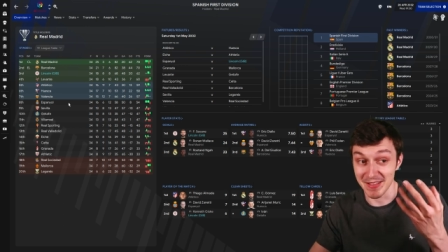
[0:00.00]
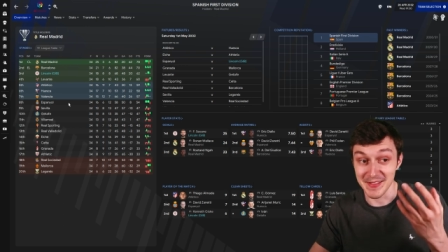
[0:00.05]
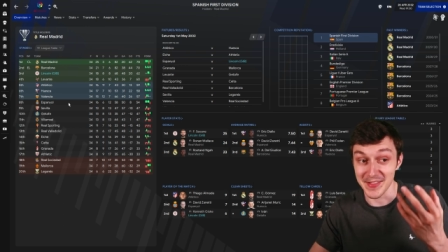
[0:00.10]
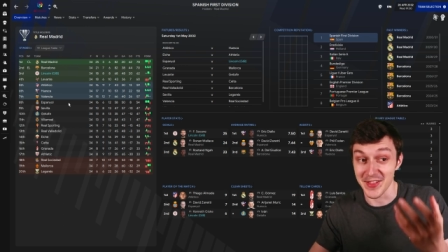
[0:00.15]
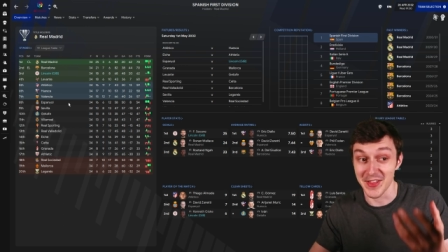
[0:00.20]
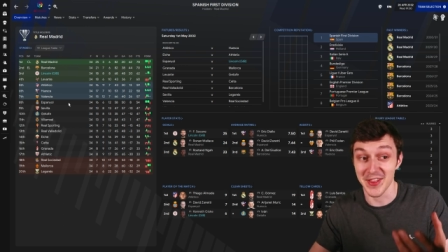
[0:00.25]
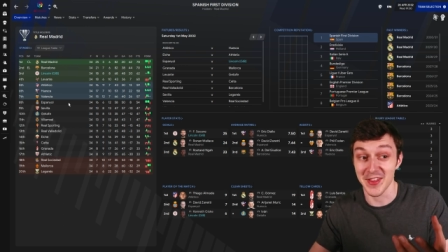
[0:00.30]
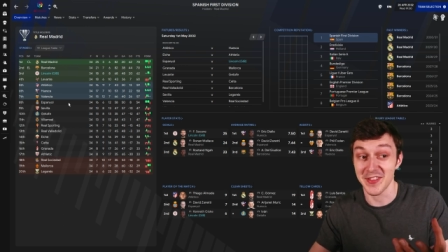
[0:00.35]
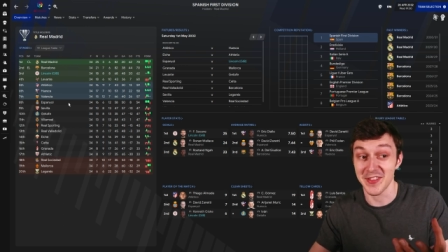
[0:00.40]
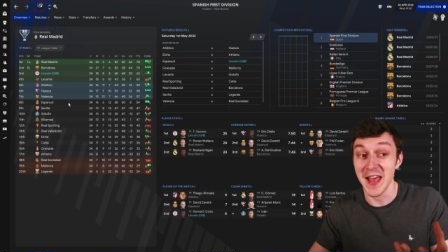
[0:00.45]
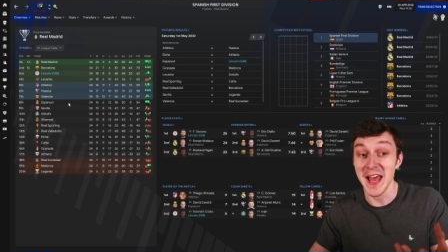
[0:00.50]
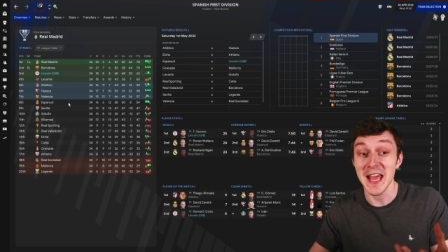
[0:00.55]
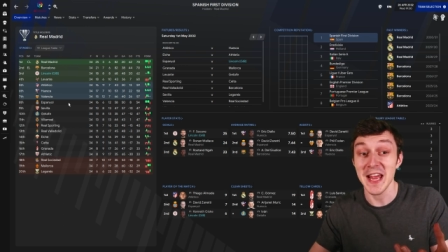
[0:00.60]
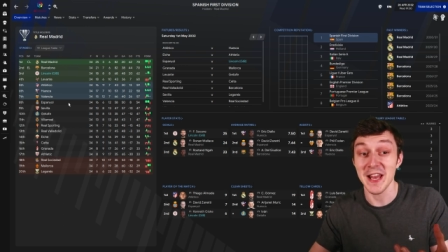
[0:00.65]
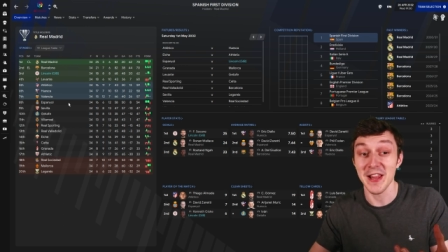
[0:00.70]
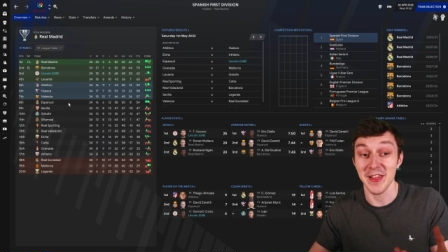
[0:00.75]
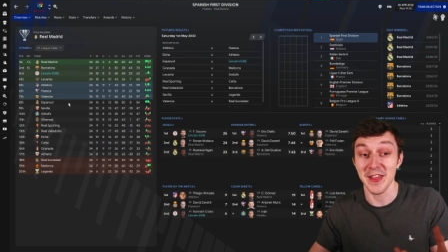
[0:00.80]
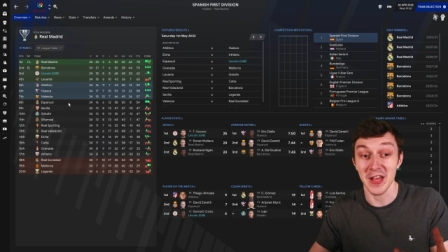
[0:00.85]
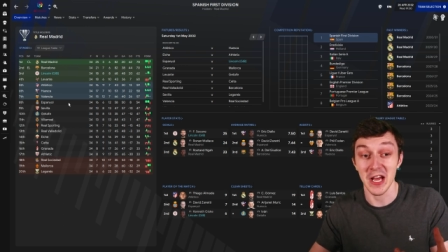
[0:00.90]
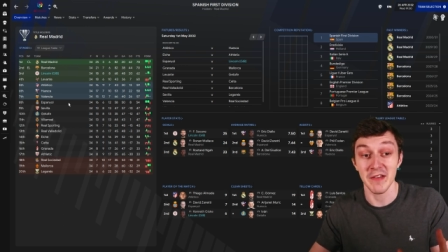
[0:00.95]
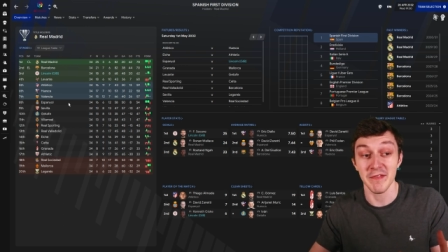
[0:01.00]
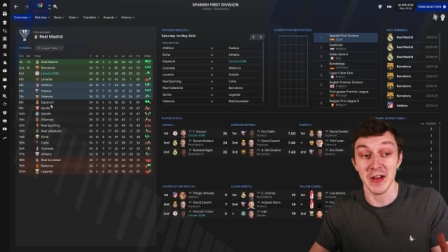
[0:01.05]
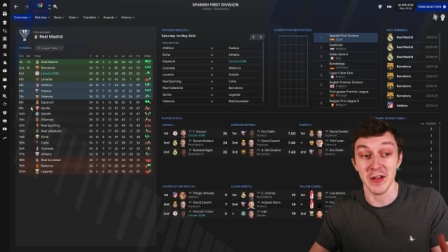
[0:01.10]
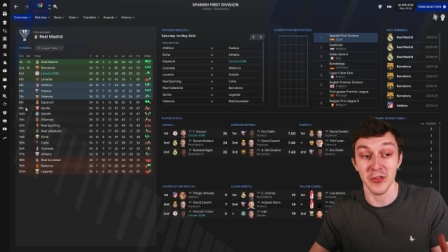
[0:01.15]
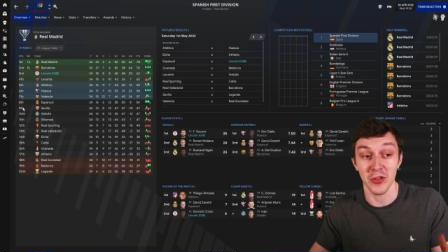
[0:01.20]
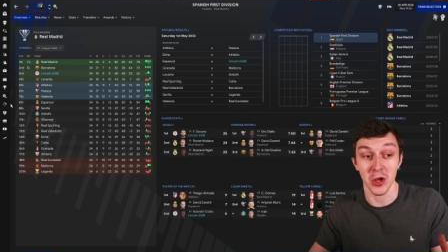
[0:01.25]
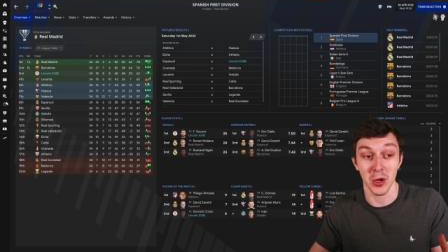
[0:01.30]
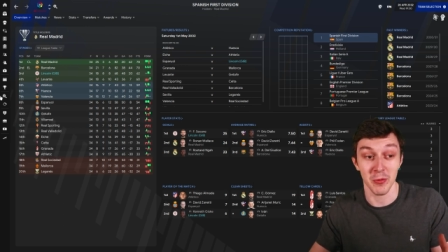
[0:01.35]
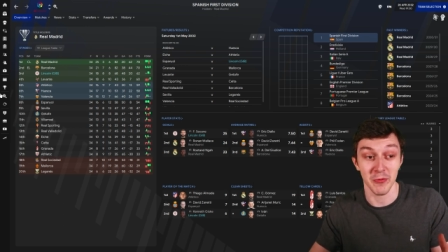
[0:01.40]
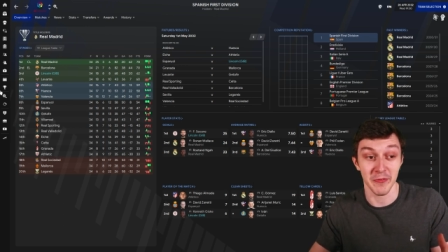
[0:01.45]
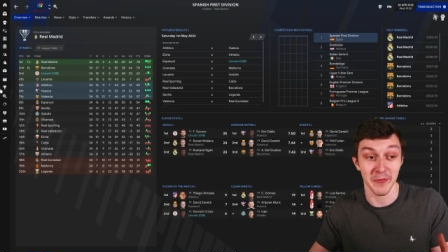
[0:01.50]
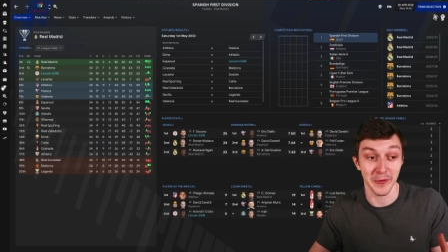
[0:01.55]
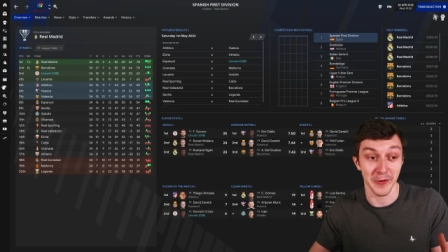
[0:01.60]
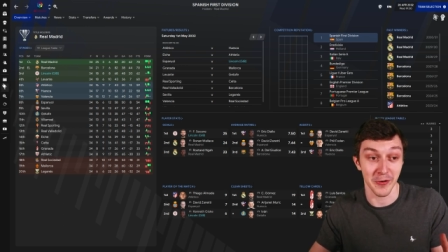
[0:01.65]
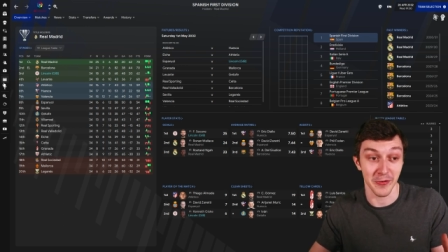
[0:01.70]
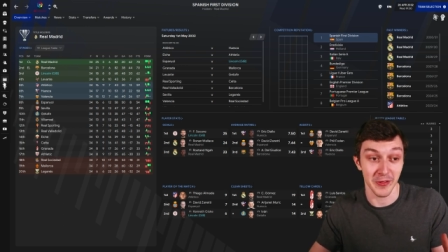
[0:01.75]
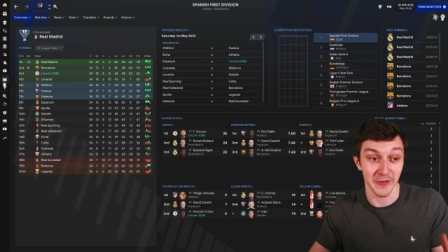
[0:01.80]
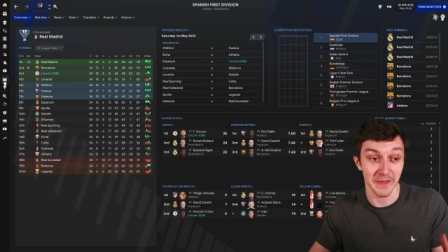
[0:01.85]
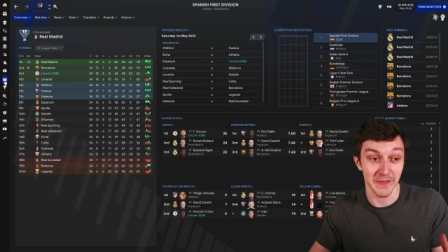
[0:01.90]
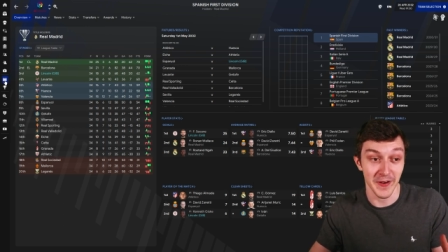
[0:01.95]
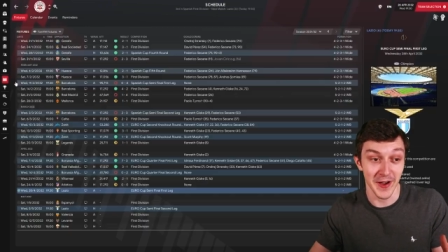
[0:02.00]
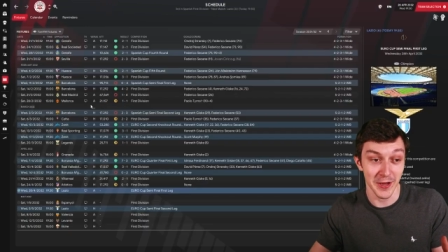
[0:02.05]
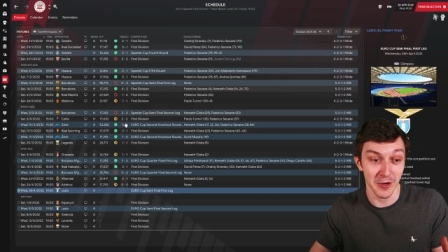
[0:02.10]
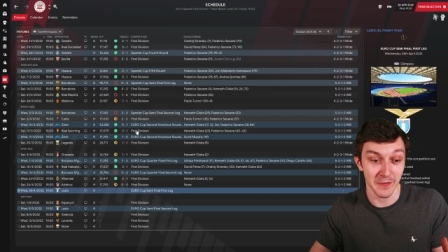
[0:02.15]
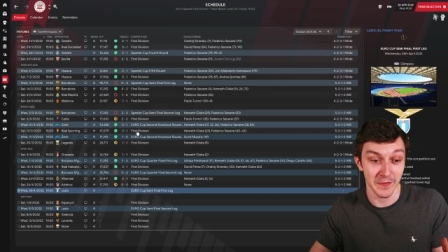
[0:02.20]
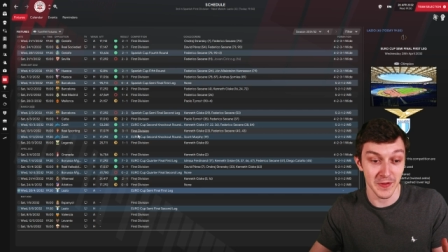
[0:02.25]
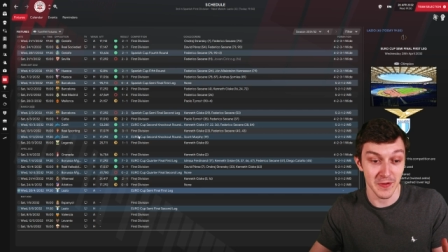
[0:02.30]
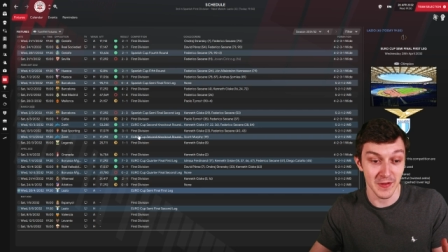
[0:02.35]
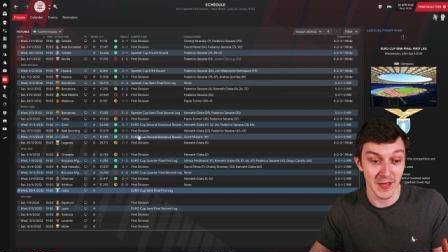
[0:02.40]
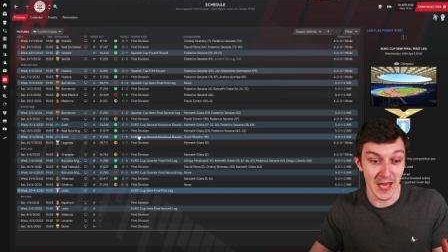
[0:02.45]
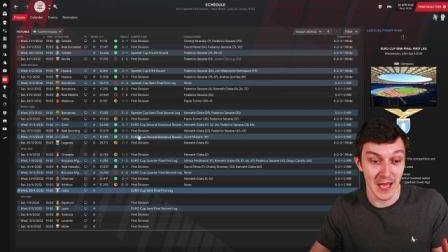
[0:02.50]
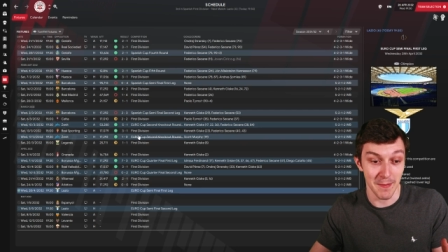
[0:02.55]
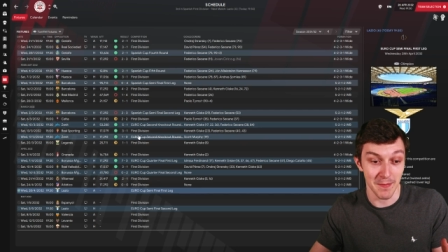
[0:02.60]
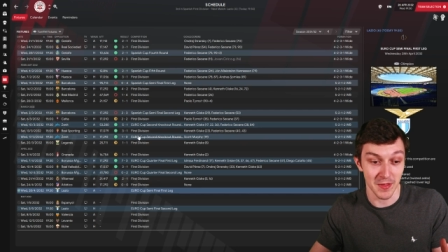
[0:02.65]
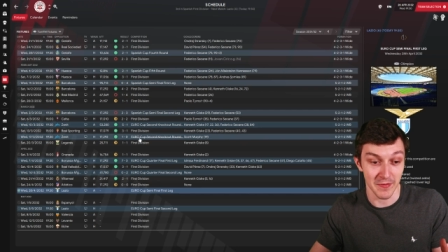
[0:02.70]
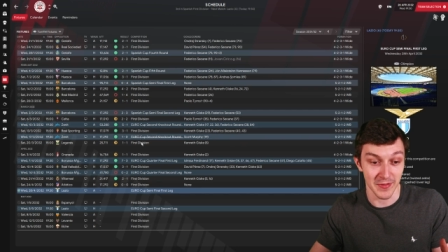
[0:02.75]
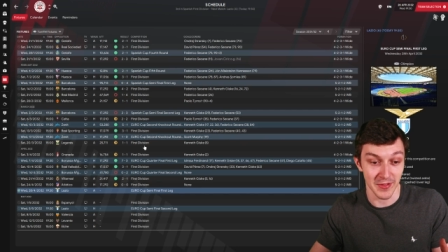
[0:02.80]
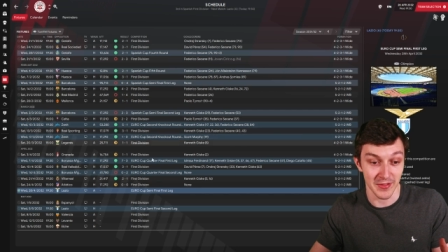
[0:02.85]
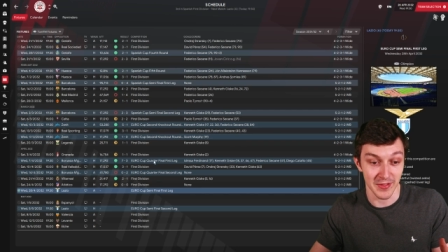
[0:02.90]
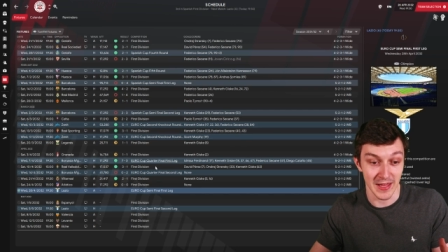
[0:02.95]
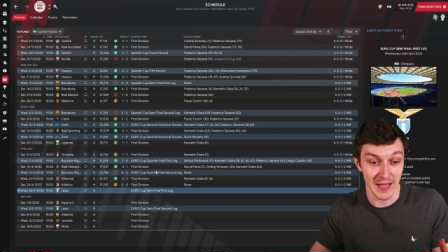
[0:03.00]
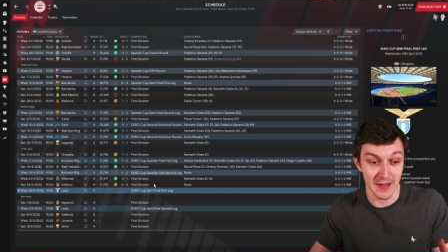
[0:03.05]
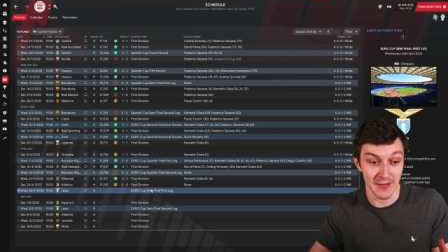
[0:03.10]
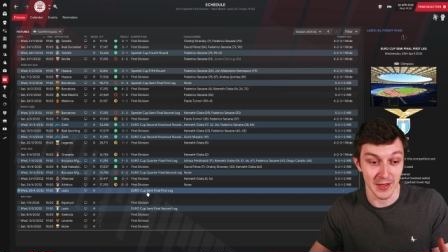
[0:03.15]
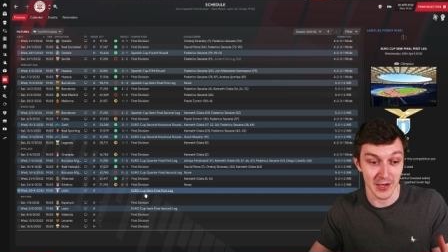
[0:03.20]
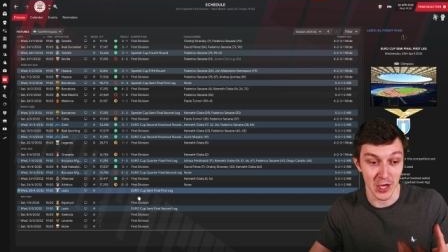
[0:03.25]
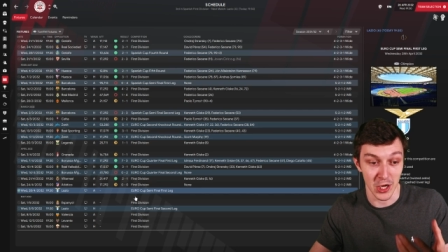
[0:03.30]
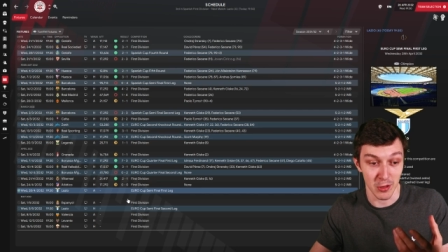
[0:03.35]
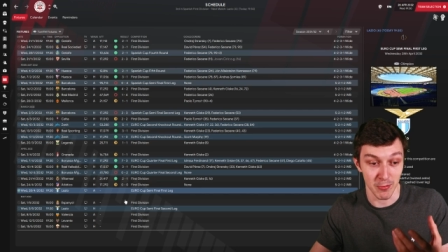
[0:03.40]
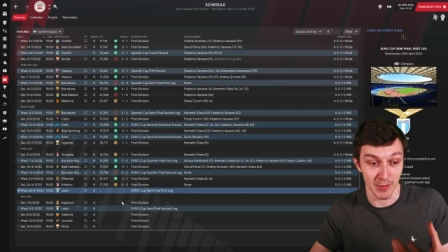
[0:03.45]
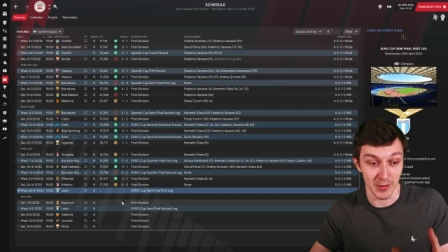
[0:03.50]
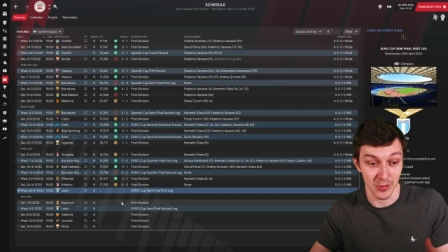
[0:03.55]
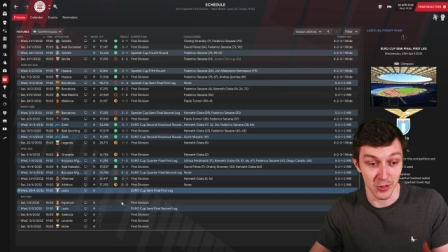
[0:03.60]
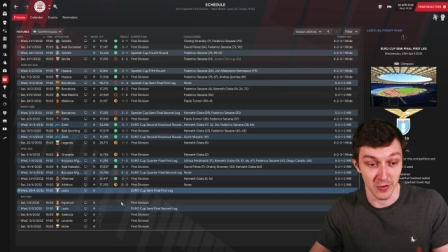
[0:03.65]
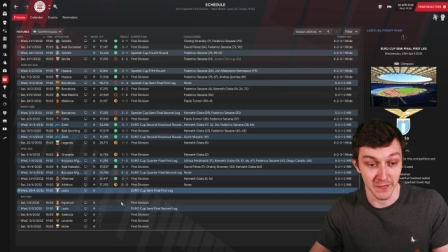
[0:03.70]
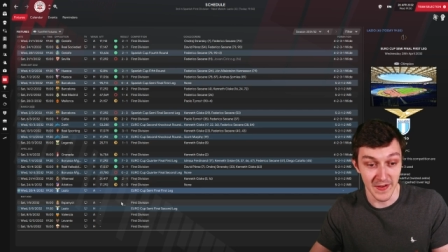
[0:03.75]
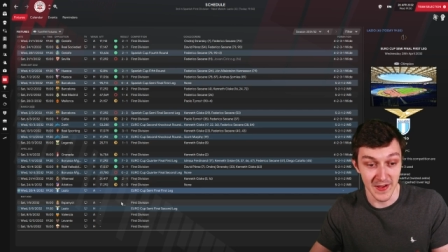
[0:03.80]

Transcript: stay inside that top four. The final few games of the season are going to be tough.